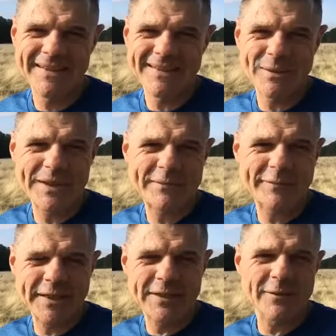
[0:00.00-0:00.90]
And don't let
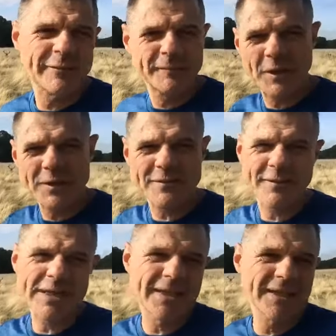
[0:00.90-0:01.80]
fear or past
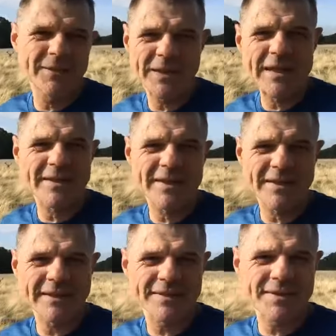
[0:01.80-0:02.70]
failure or anything
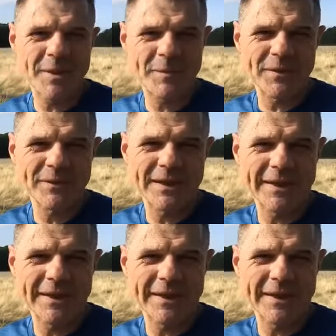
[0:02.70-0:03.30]
else stop you.